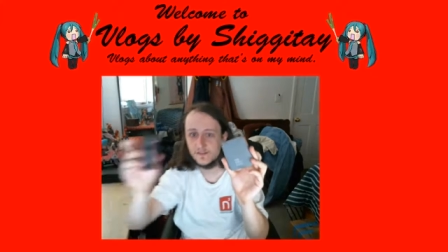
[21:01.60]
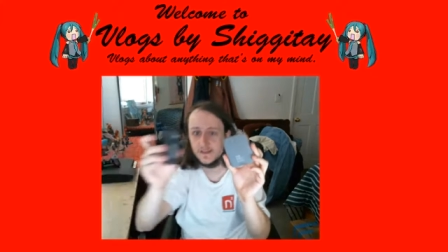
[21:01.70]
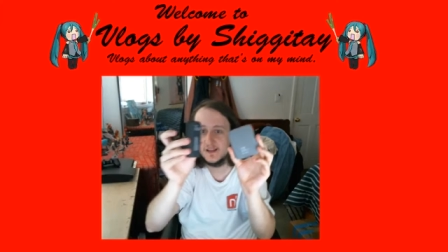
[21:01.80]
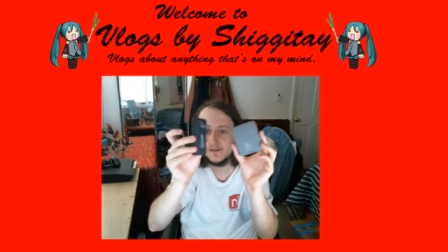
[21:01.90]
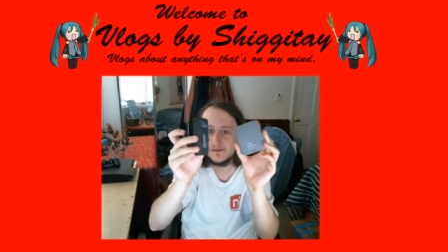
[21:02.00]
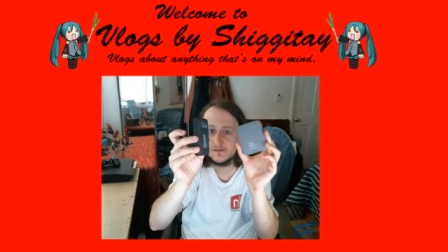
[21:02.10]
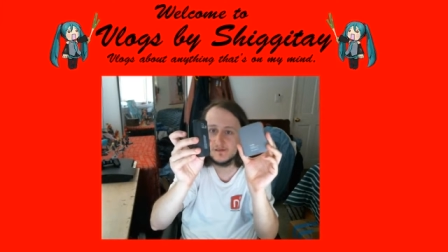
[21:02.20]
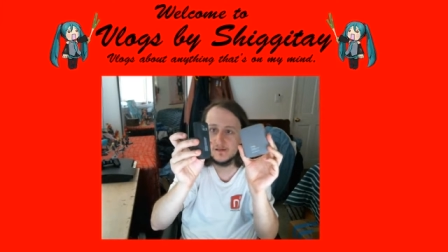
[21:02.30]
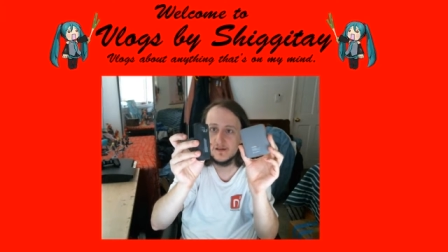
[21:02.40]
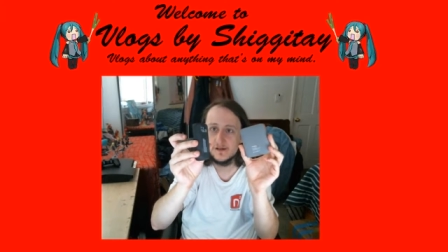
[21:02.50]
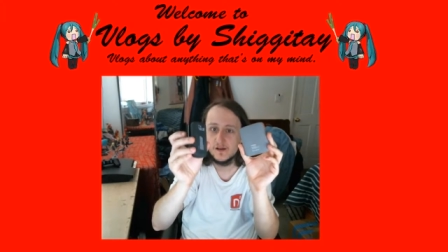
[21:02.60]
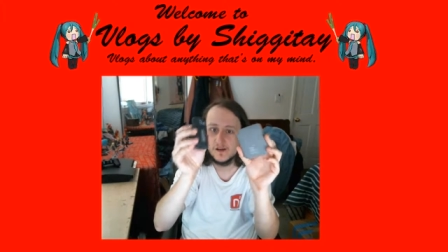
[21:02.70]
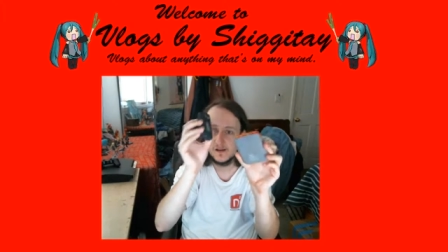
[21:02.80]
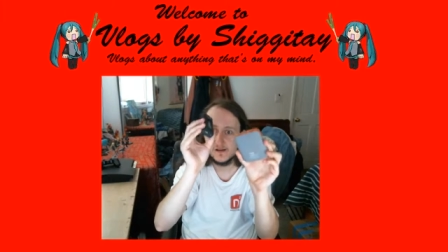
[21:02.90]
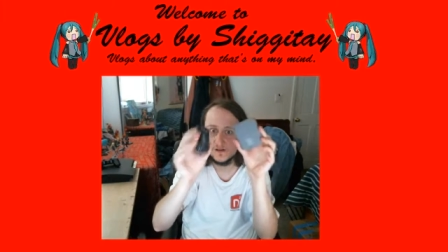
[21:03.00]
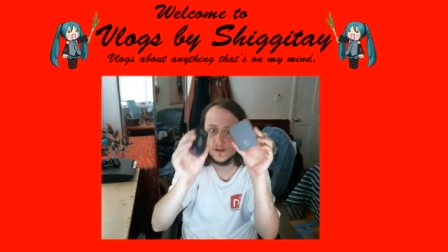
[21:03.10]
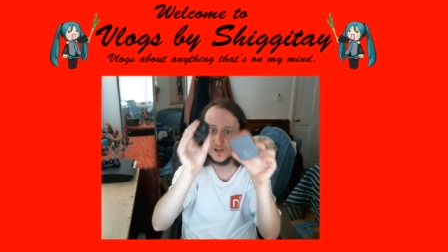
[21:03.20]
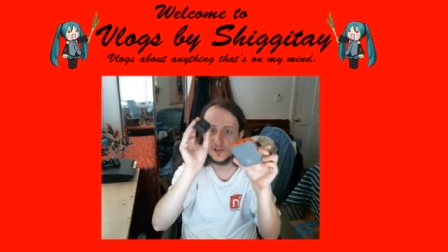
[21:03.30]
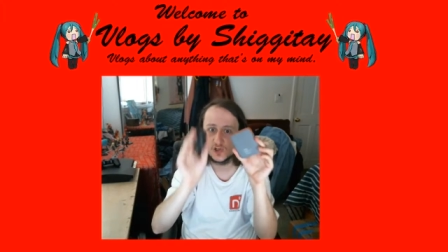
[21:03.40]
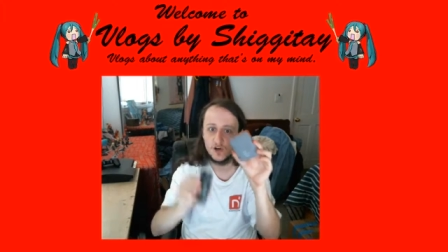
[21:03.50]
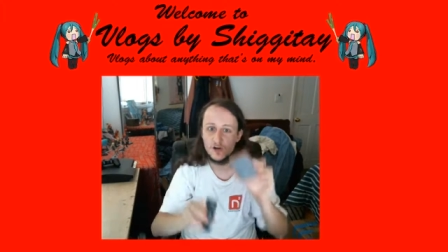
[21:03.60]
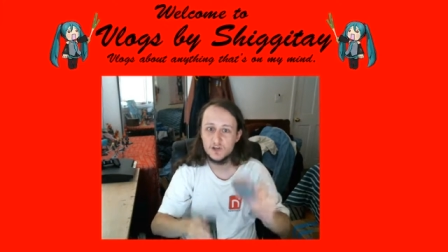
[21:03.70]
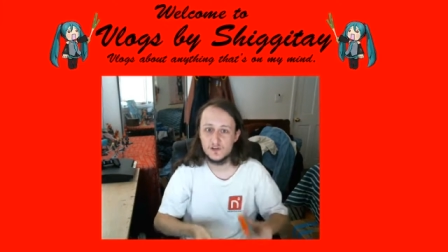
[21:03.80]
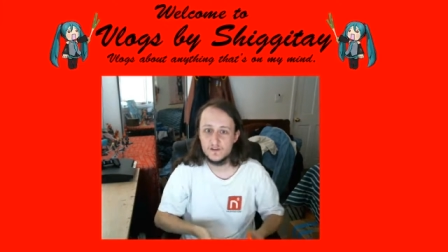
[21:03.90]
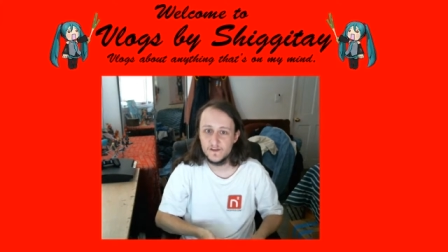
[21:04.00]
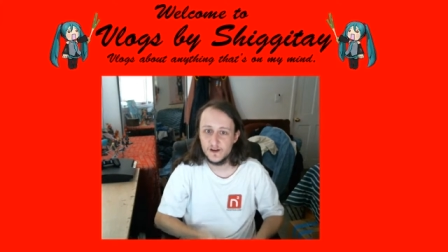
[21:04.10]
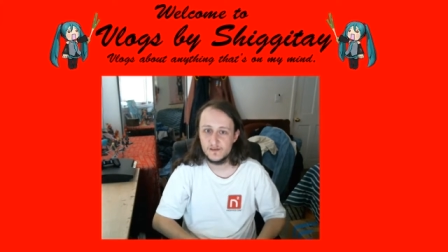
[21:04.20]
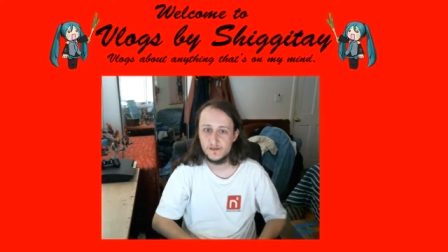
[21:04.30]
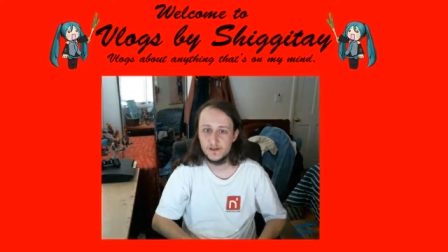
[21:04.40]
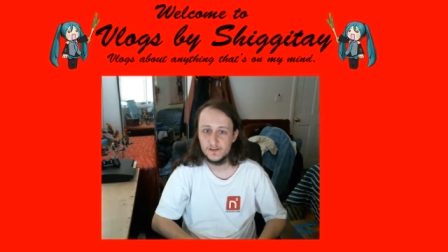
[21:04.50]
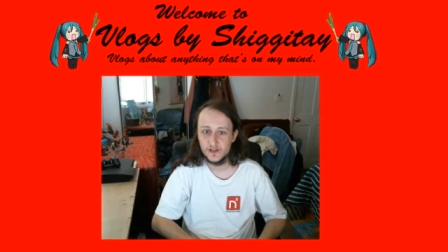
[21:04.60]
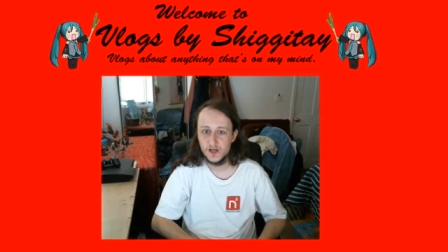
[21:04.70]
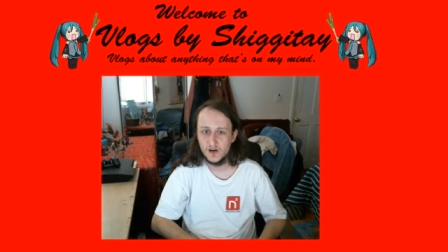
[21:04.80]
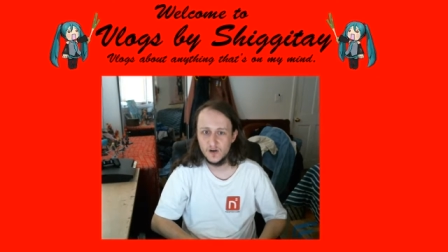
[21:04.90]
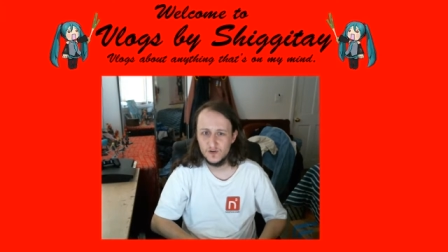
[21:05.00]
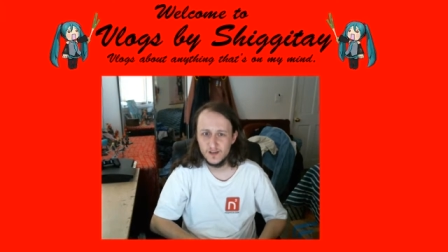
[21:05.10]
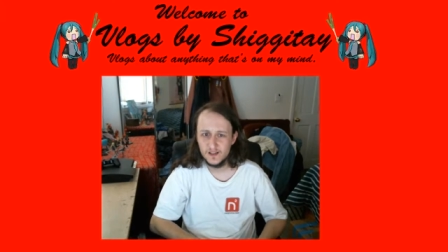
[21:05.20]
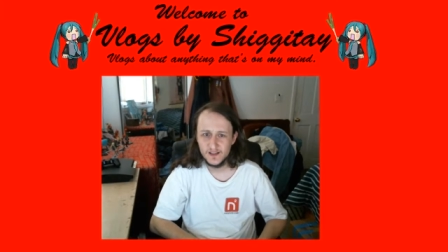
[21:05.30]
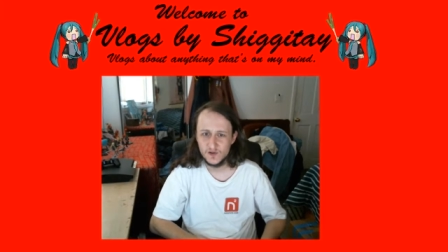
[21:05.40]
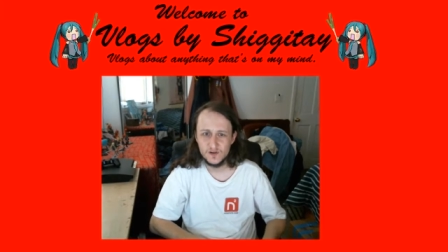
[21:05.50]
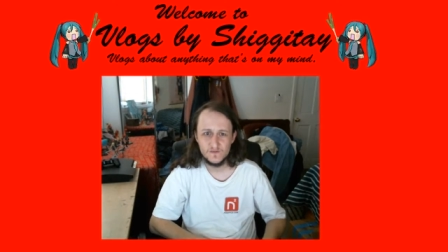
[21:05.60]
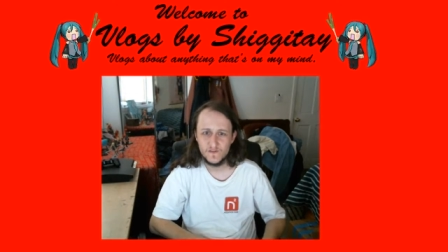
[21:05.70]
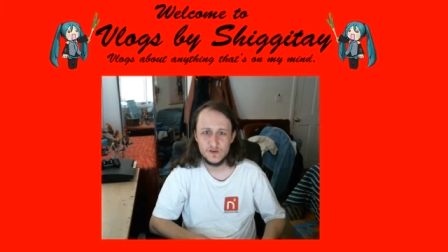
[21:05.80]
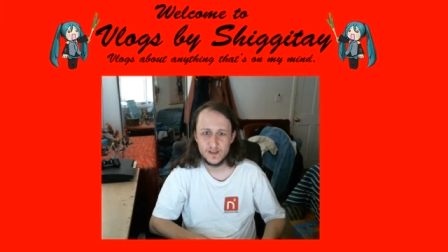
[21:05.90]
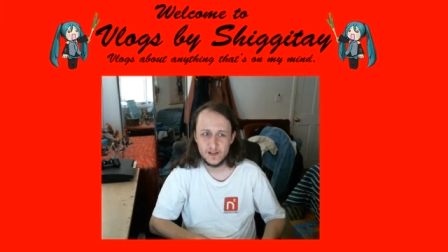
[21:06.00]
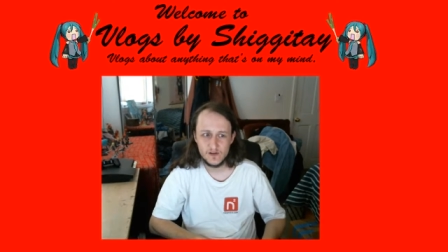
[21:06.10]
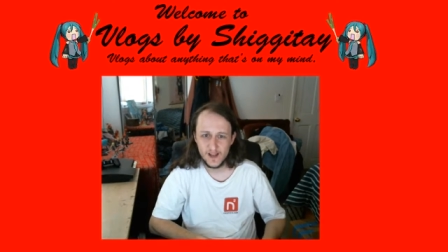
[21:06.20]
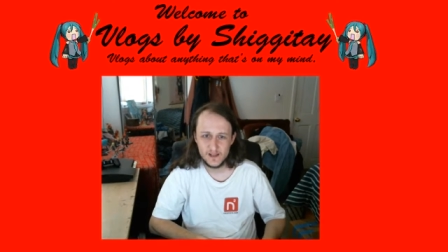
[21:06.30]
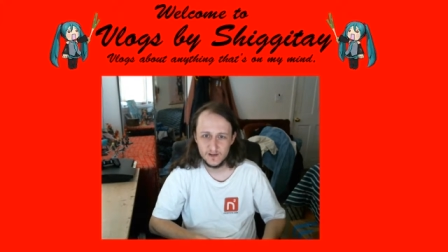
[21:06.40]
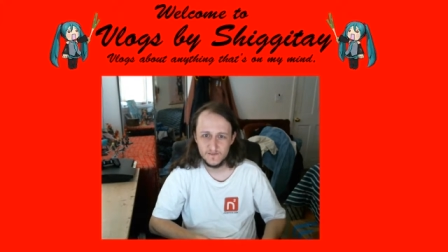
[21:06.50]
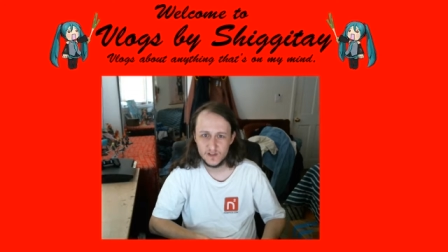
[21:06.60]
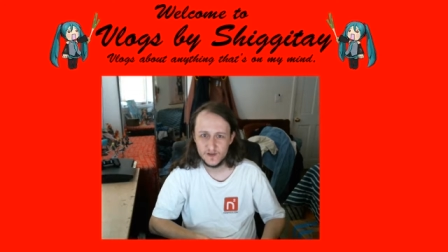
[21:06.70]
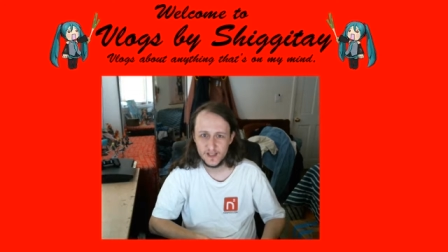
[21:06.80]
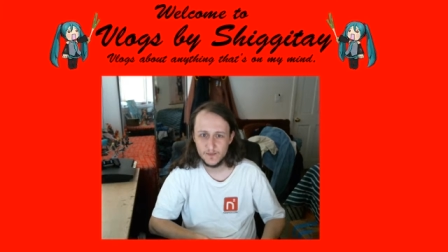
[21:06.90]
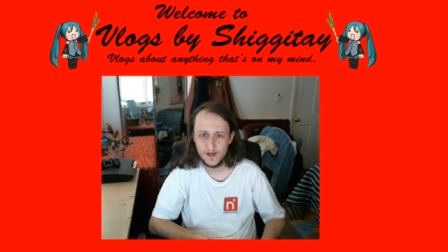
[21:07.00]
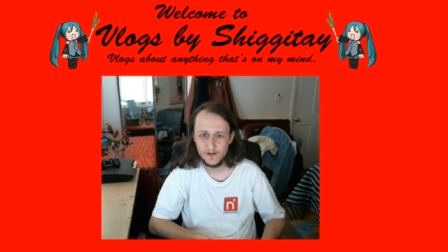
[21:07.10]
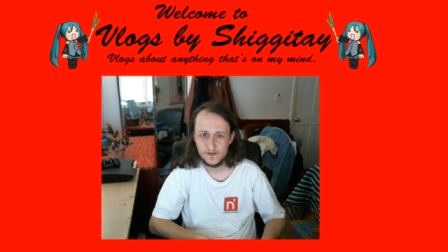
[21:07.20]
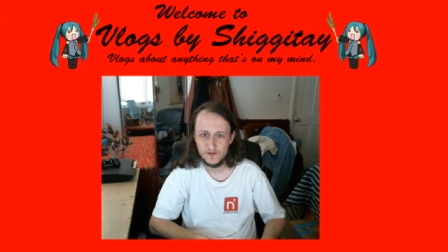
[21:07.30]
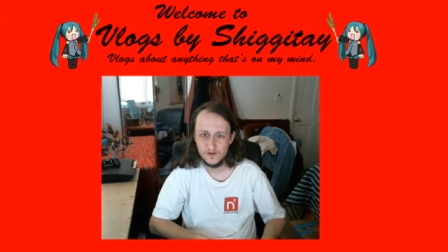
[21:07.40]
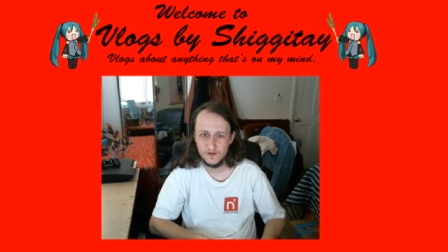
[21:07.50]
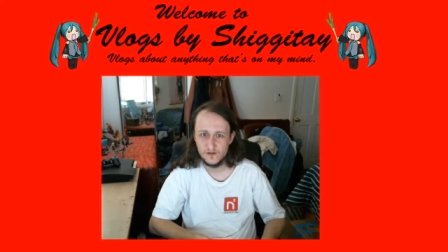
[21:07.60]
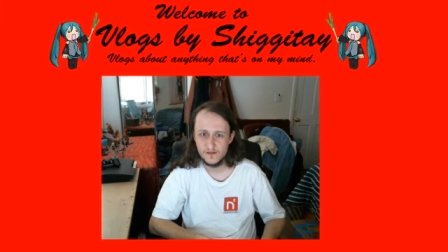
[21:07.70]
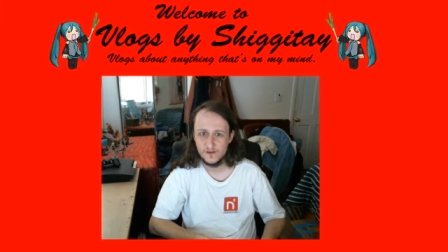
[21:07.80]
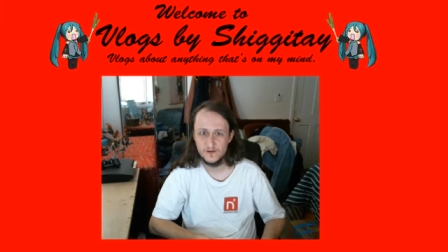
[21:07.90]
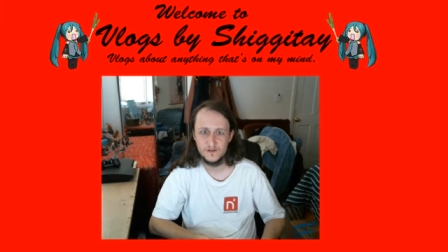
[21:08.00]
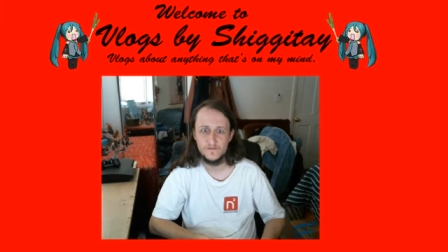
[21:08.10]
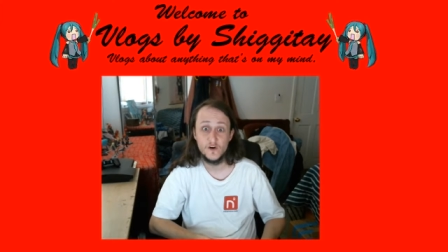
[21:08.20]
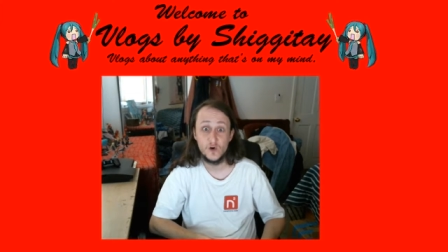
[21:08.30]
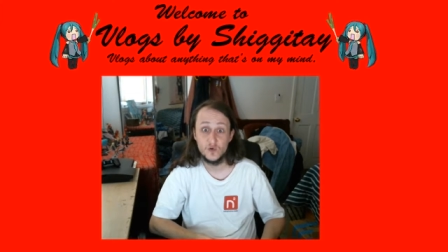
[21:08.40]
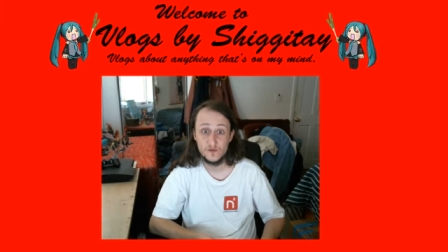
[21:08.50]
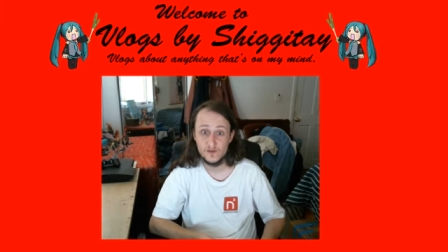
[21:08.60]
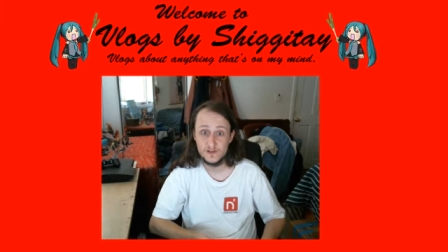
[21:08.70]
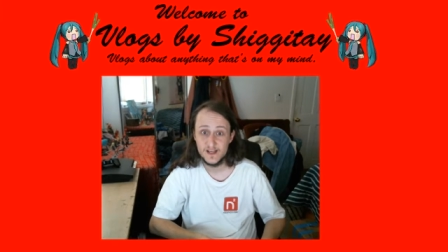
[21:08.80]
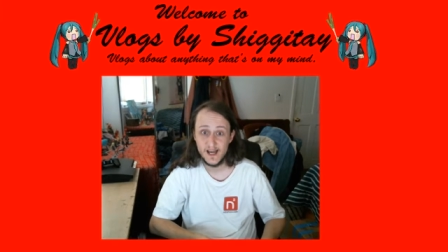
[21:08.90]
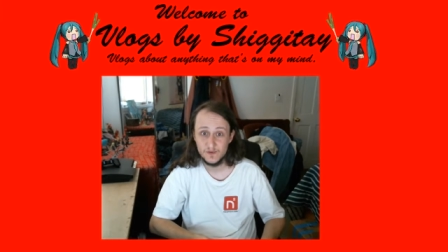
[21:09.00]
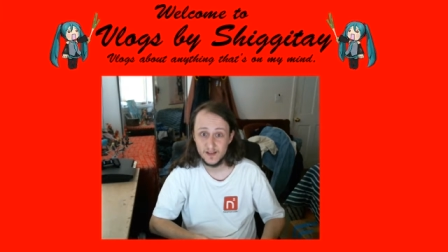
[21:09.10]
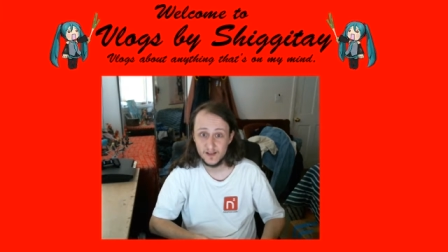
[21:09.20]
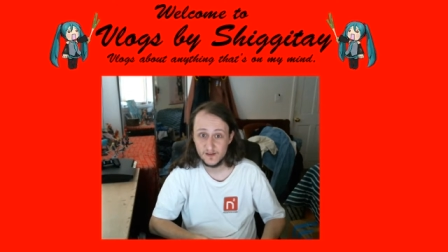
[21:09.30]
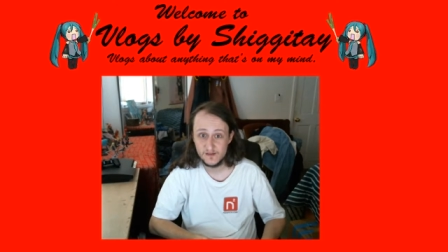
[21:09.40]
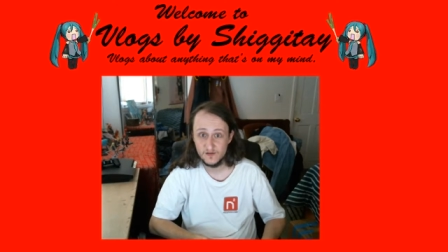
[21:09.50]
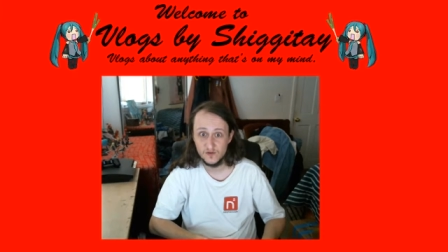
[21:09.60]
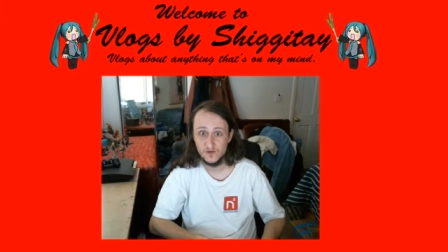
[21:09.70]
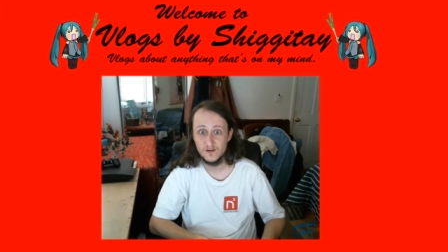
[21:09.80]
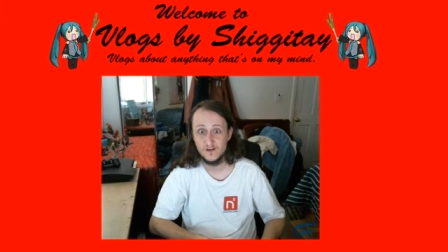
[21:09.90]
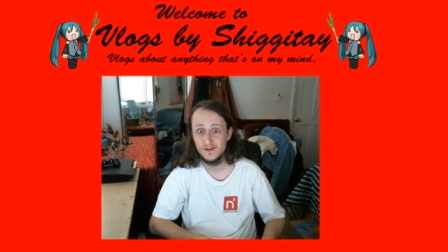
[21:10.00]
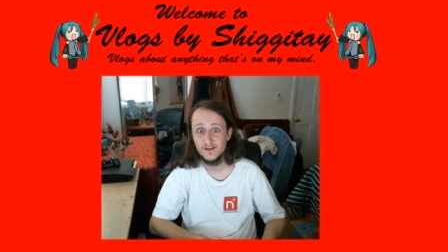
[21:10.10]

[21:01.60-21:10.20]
this, so you can charge your devices on the go, like your handheld video game consoles or your phones or tablets, or